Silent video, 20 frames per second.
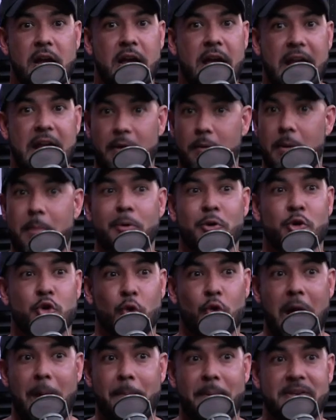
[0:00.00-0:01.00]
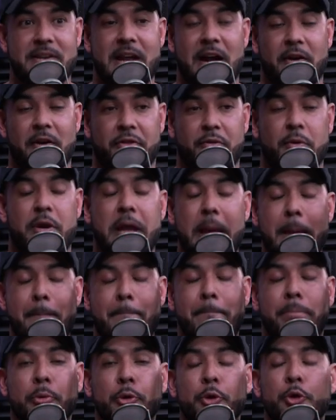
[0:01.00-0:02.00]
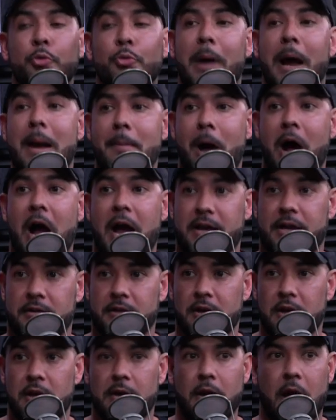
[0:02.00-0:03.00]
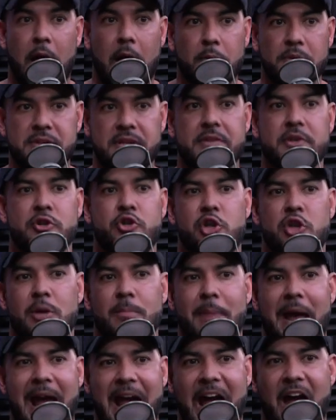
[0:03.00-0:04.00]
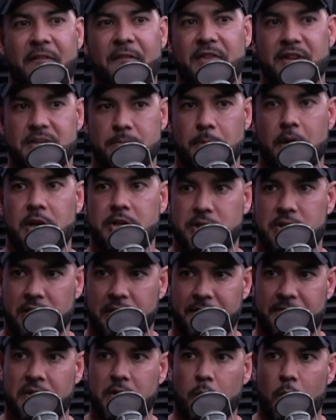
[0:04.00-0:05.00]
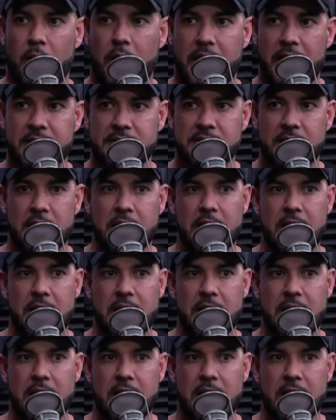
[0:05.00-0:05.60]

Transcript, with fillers: And I remember dropping yeah. down to three. It blew my mind I was in the gym half as much lifting weights,